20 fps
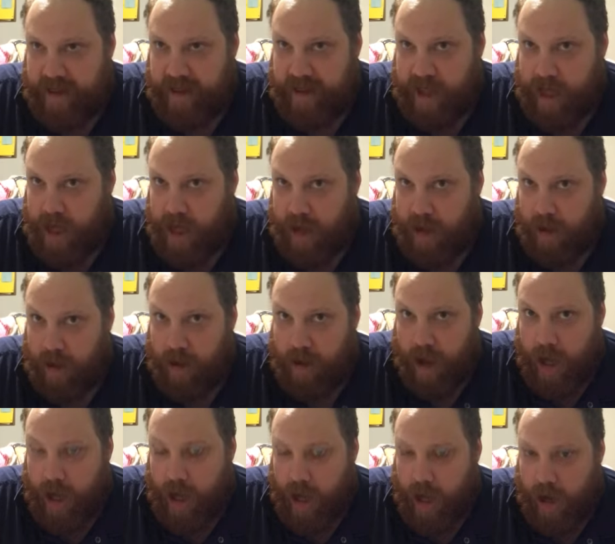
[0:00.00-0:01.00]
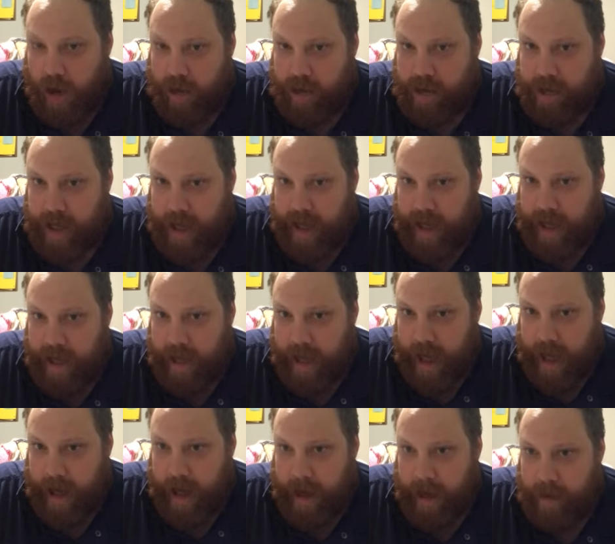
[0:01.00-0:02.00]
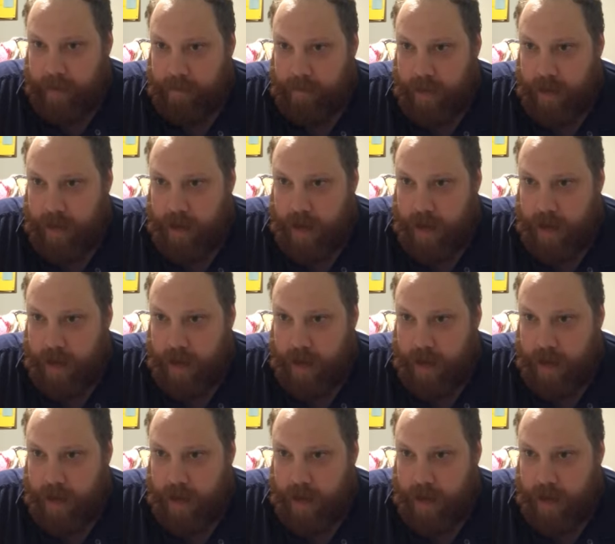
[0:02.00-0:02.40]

theater occurs in time.